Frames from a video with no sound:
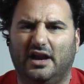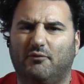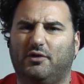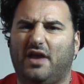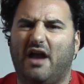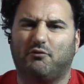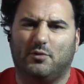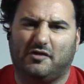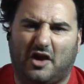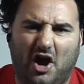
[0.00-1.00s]
and
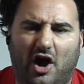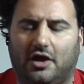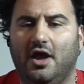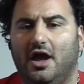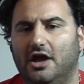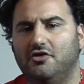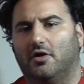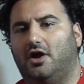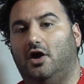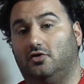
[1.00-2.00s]
everyone's a cuck, and you're
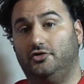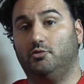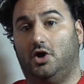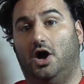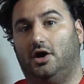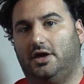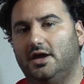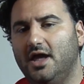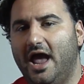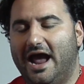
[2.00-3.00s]
a cuck. Are you
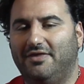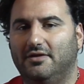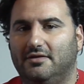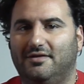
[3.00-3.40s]
cucking? And